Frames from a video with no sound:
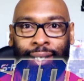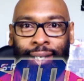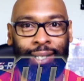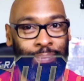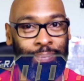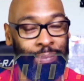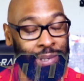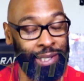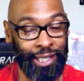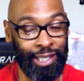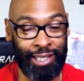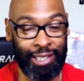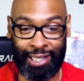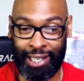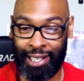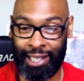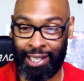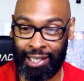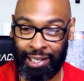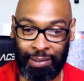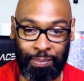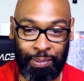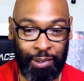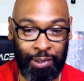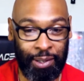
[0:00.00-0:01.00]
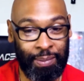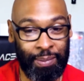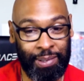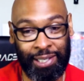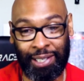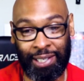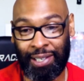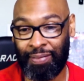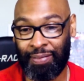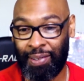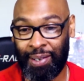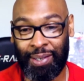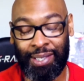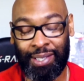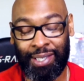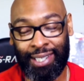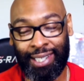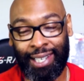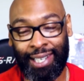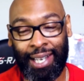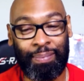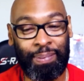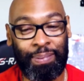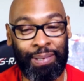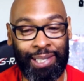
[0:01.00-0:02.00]
let me just tell you the premise of the first
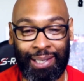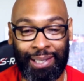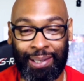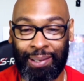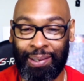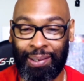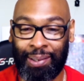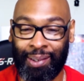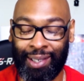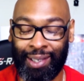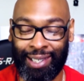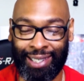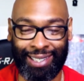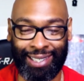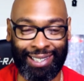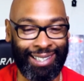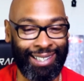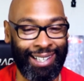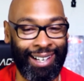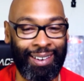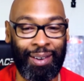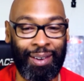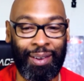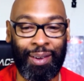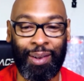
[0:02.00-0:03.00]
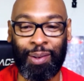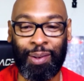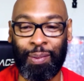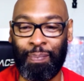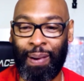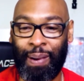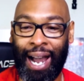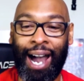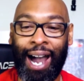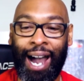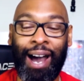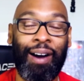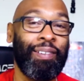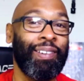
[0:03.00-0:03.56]
episode is called The Power of